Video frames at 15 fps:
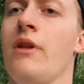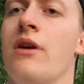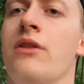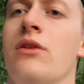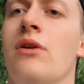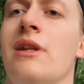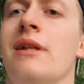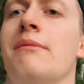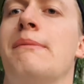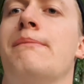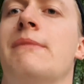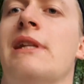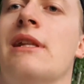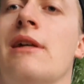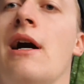do
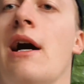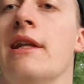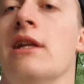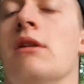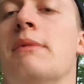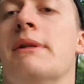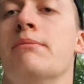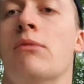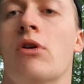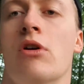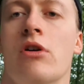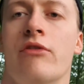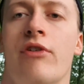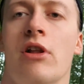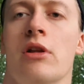a little bit
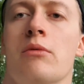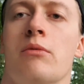more volume